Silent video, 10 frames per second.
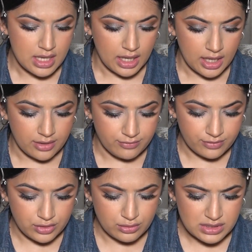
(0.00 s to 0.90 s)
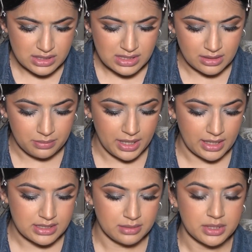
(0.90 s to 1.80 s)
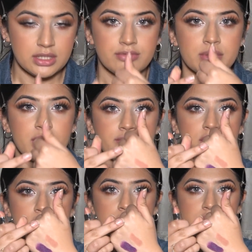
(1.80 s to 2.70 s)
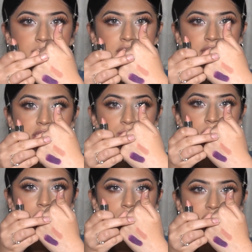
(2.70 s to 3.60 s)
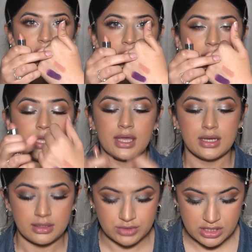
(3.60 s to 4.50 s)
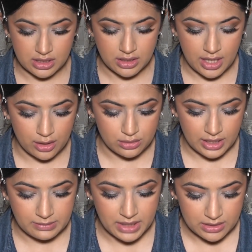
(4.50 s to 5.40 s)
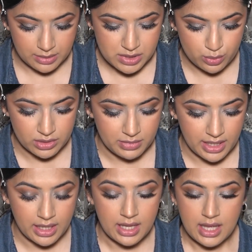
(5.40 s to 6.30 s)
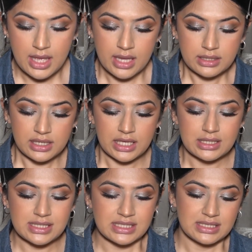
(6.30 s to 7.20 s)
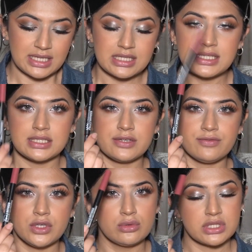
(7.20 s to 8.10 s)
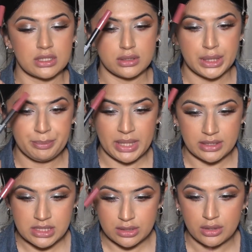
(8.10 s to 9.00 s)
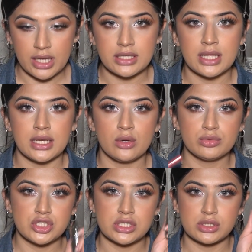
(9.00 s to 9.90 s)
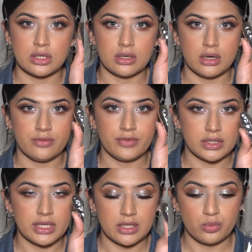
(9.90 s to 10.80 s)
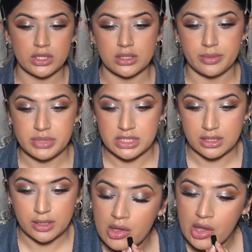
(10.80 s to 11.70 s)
I've used this in the past, I believe, in my videos, but that's what it looks like. And I'm just gonna outline my lips with my NYX Daze and Diffuse lip pencil, and then I'll just fill it in with the lipstick.